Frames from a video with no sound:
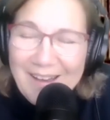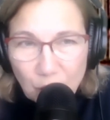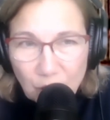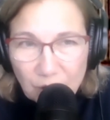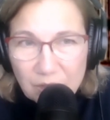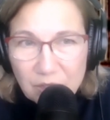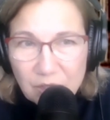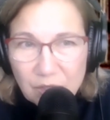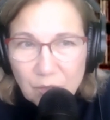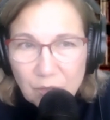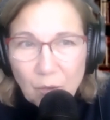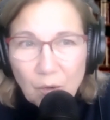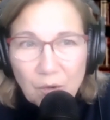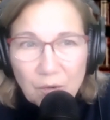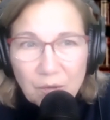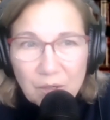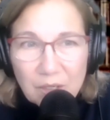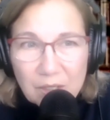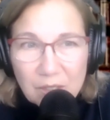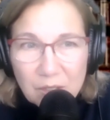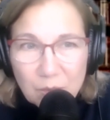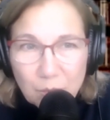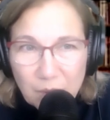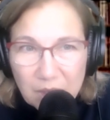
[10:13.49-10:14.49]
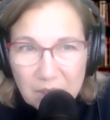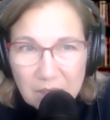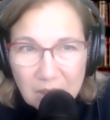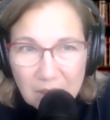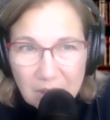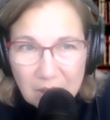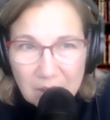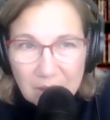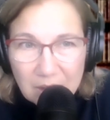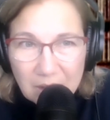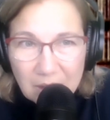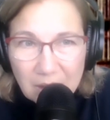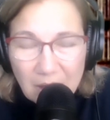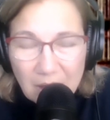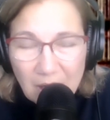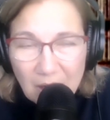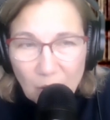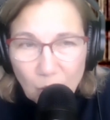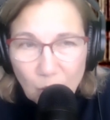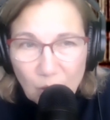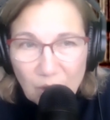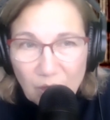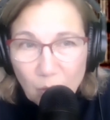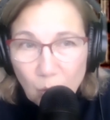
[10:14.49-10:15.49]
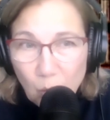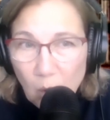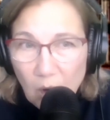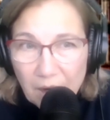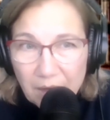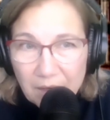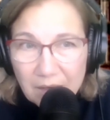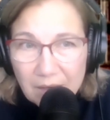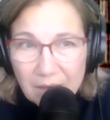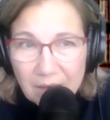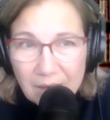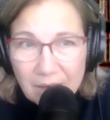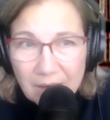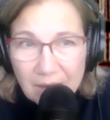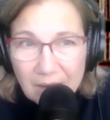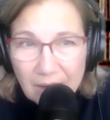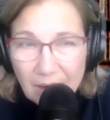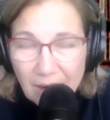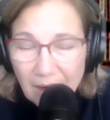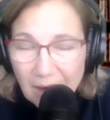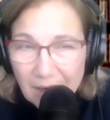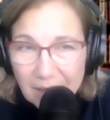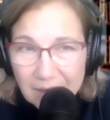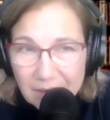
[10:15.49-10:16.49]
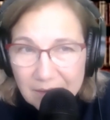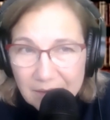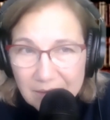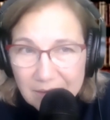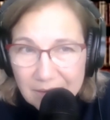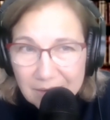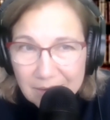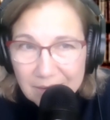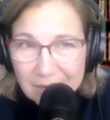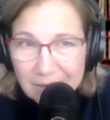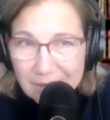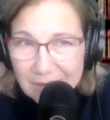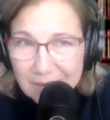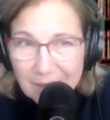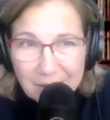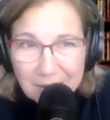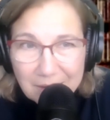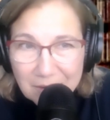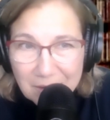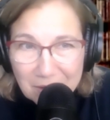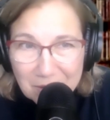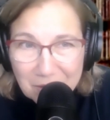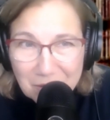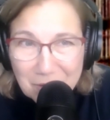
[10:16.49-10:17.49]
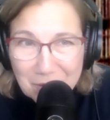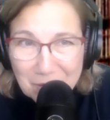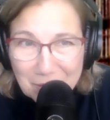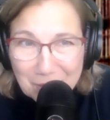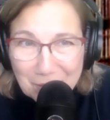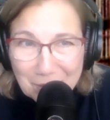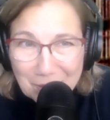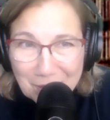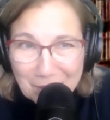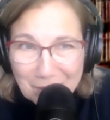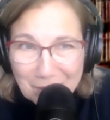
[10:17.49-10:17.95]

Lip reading: good stories begin with one honest sentence.